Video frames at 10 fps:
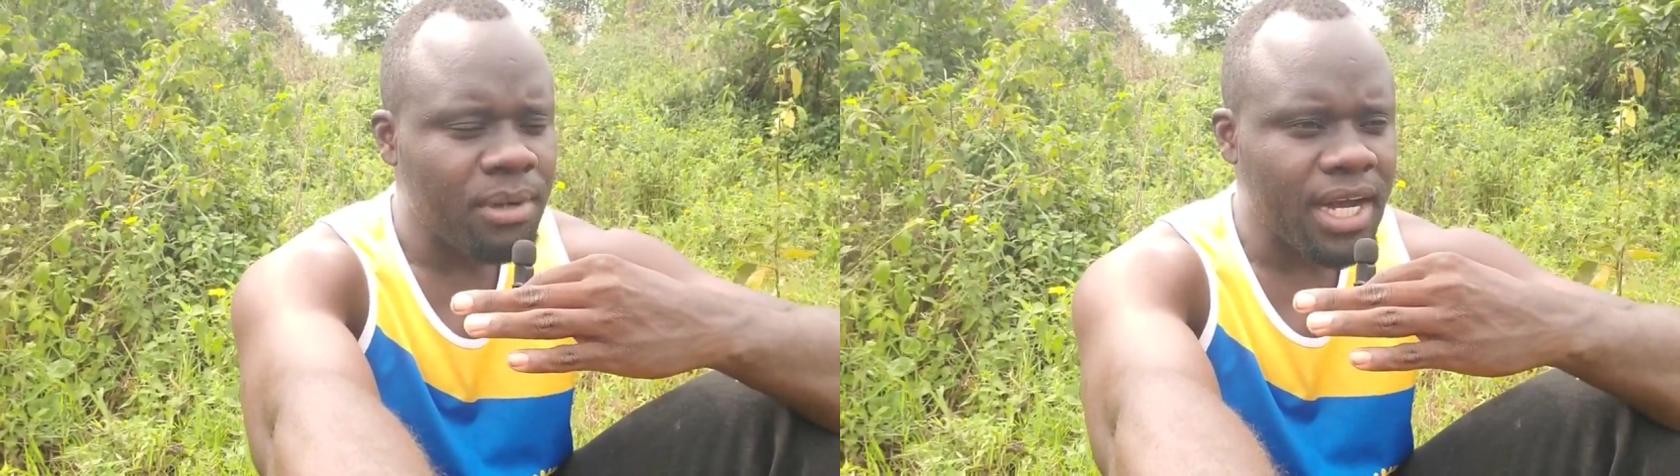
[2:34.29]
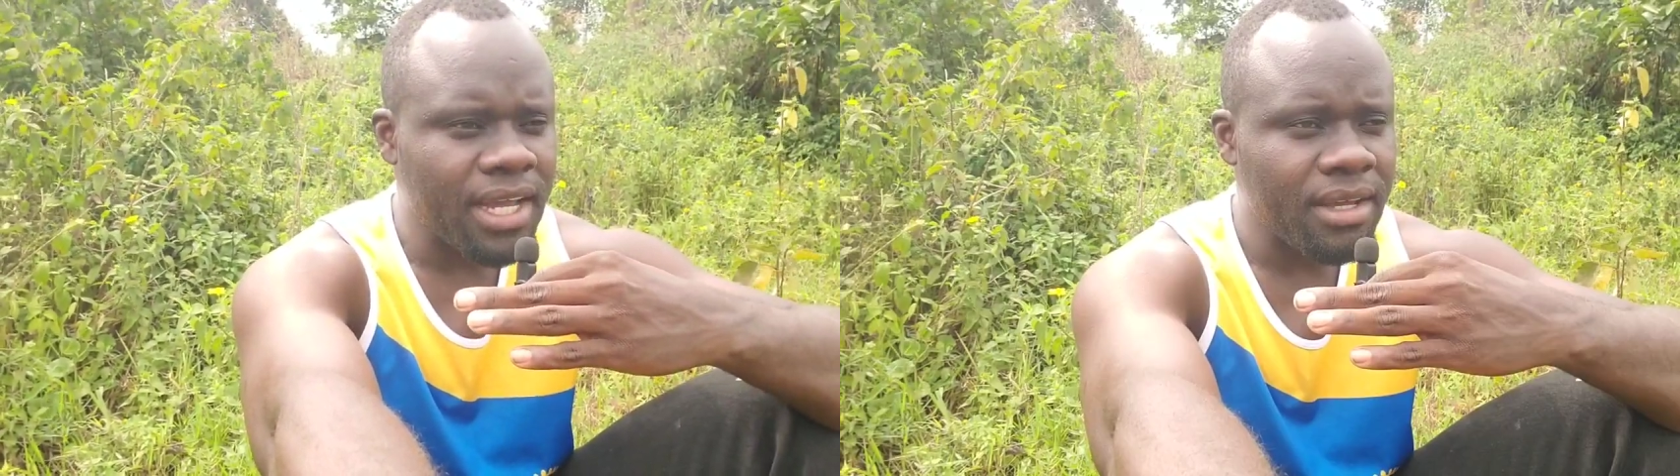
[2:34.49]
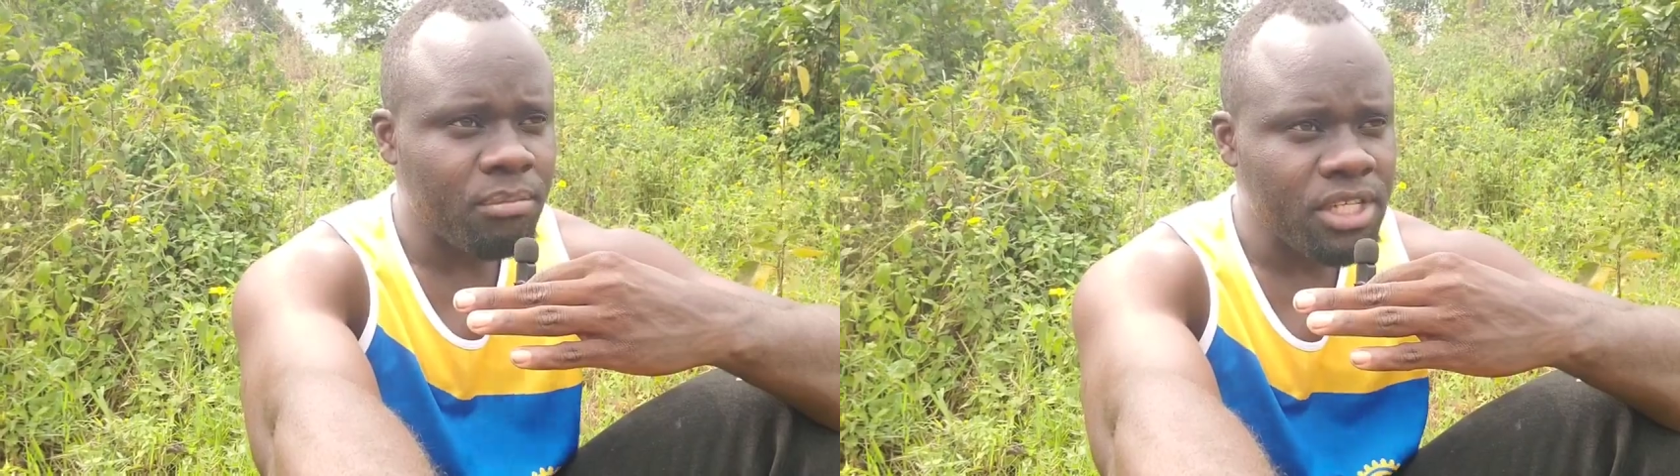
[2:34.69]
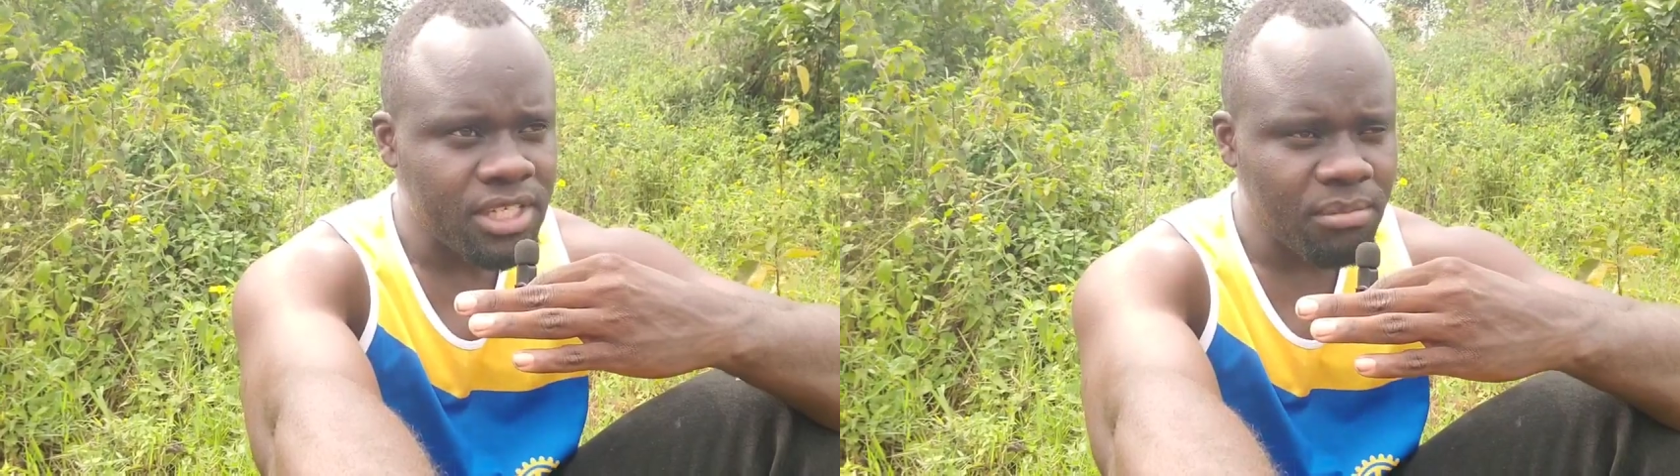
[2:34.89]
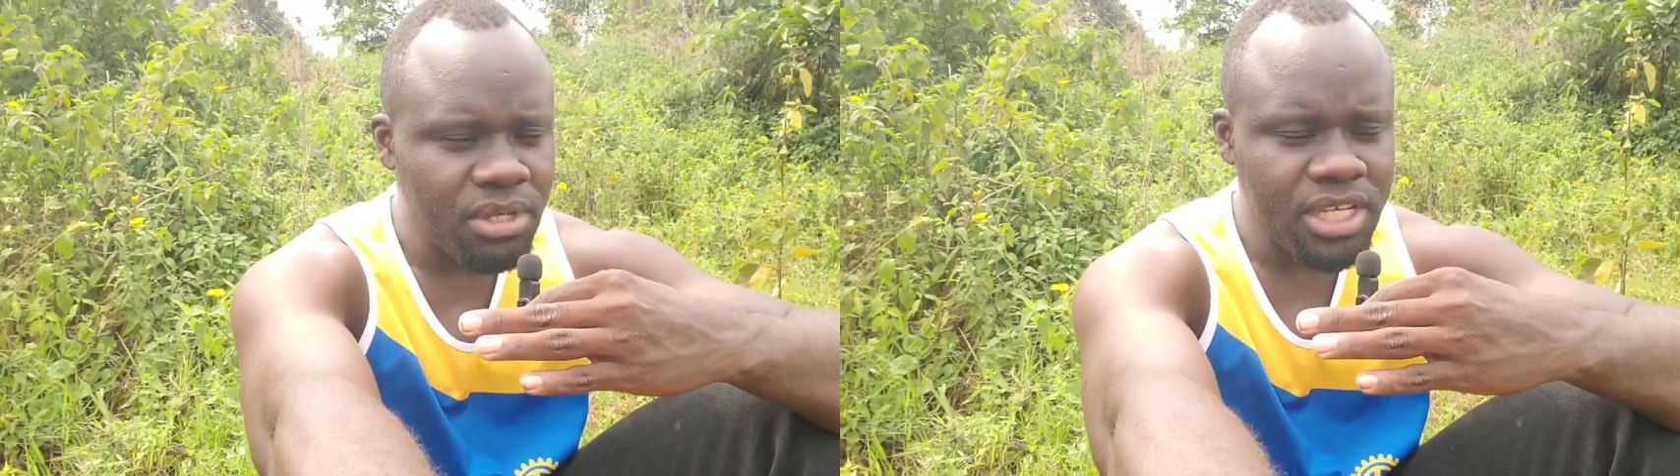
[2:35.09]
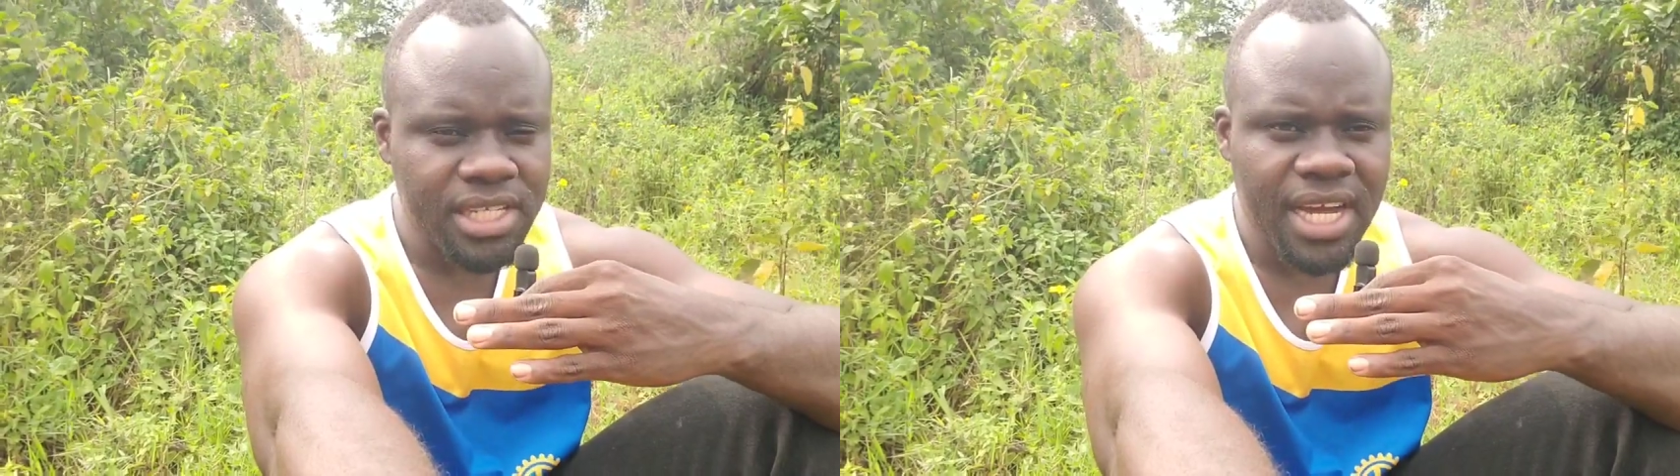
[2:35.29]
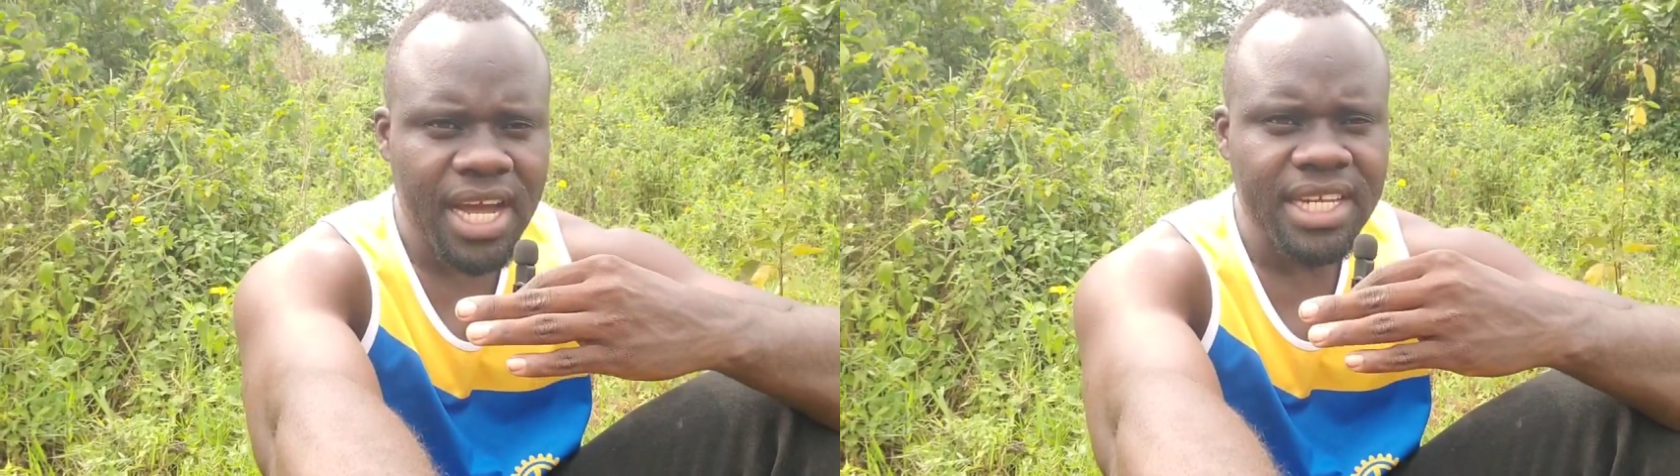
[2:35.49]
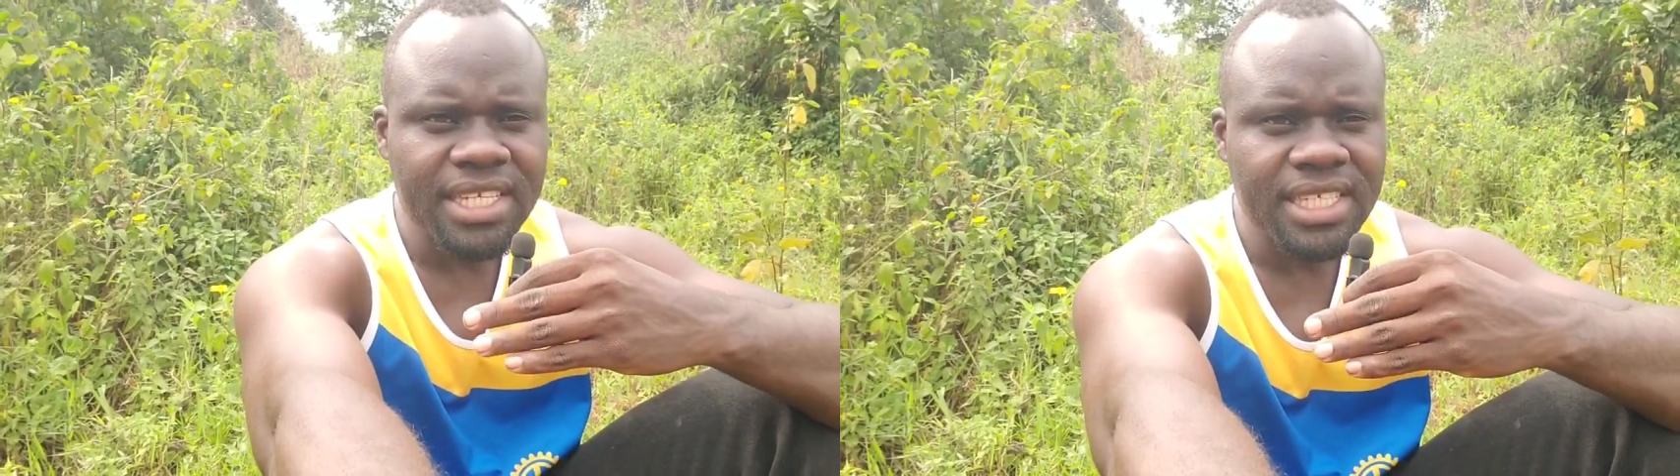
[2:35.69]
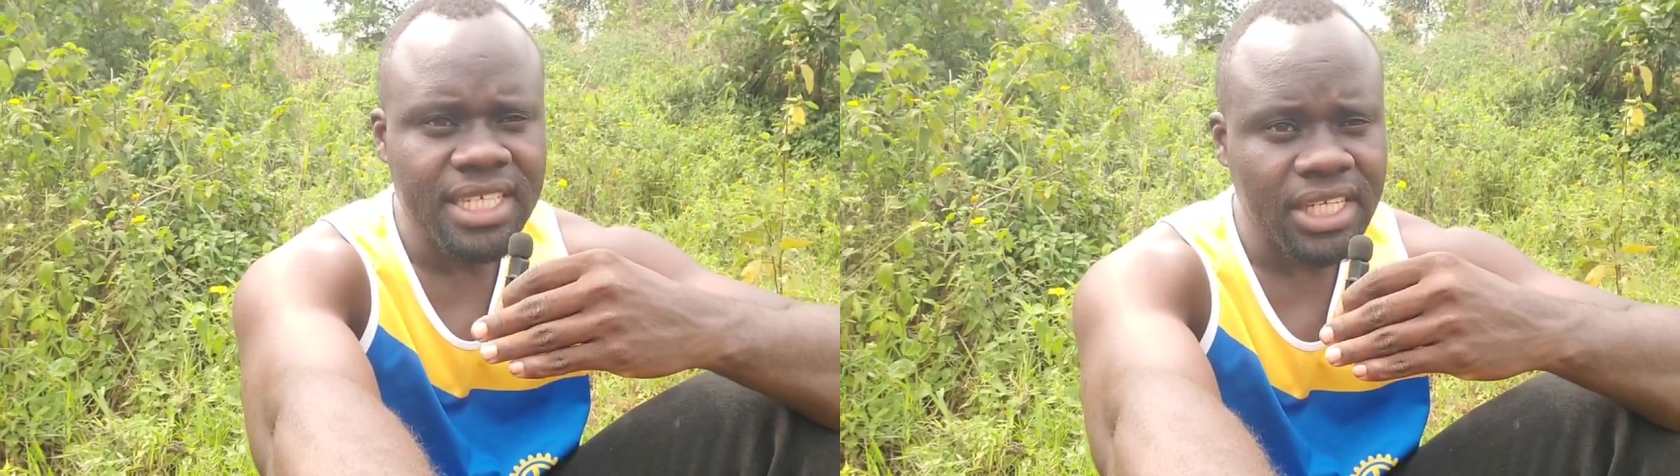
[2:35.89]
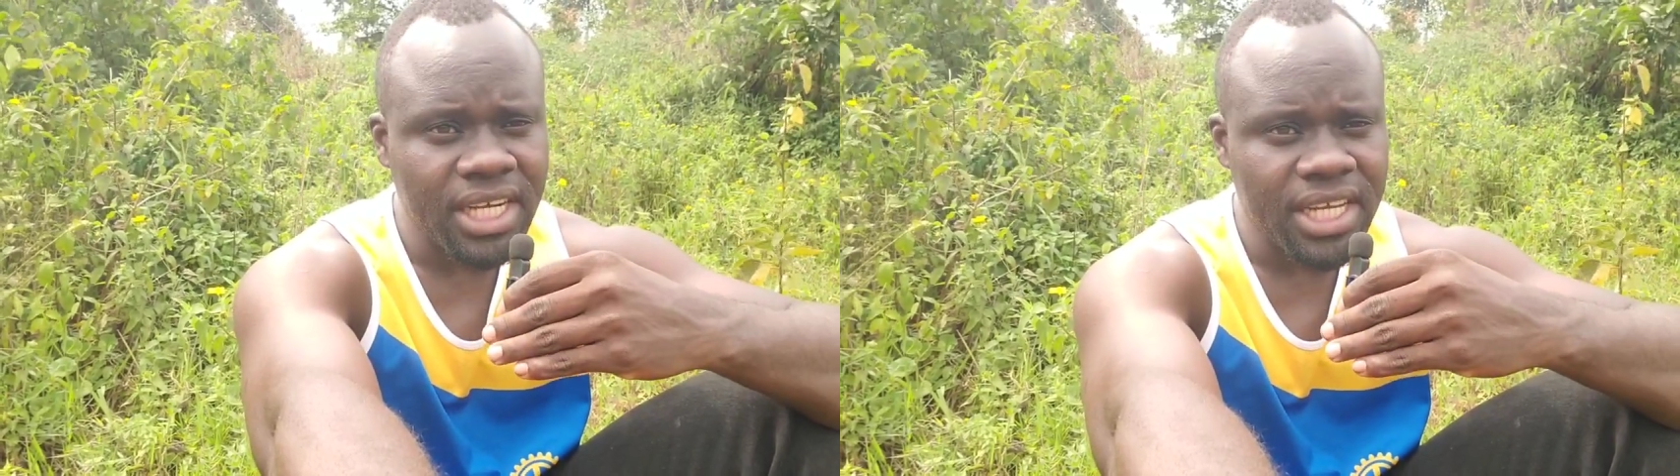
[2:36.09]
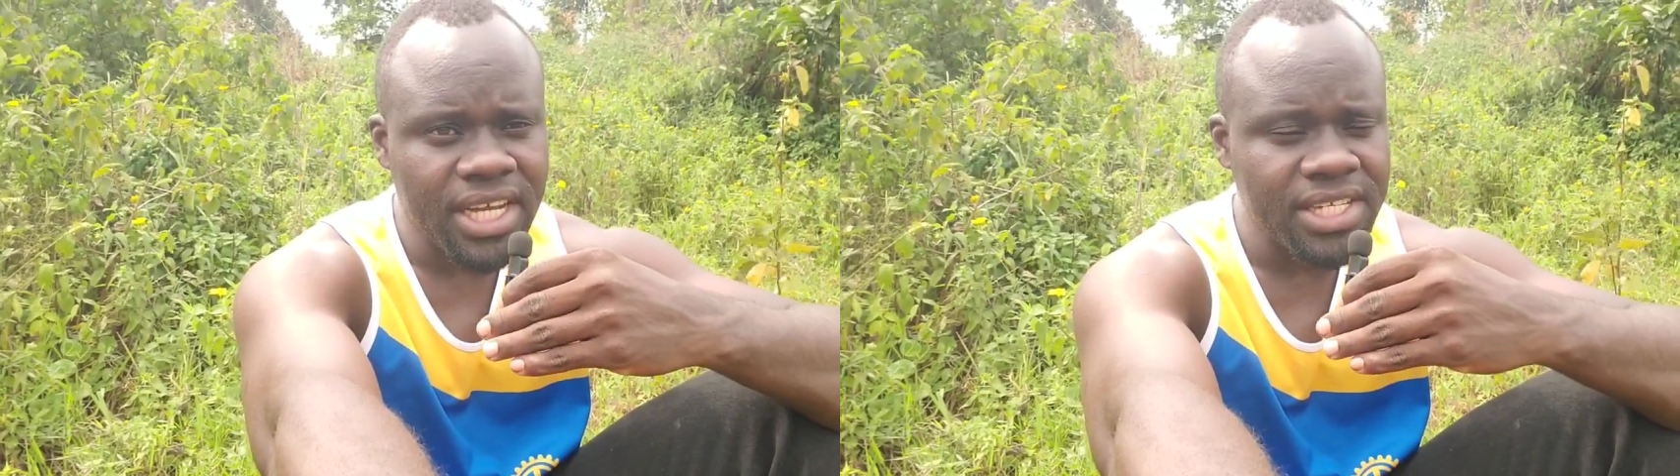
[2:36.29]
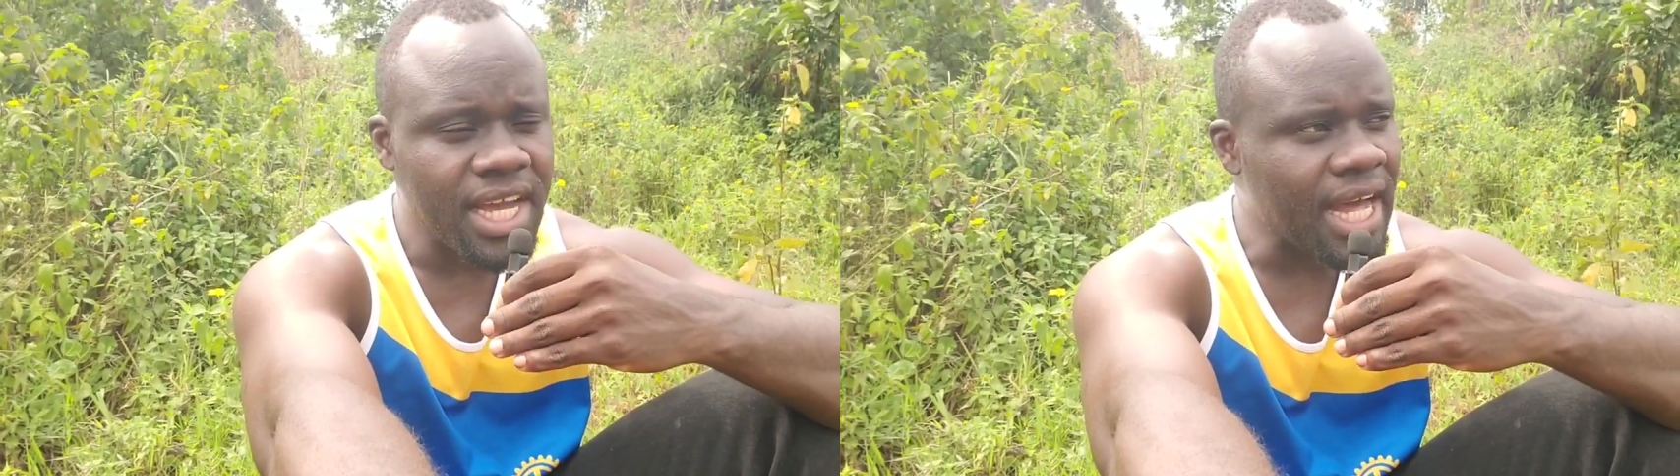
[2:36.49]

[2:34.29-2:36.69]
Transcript: by mr beast and it requires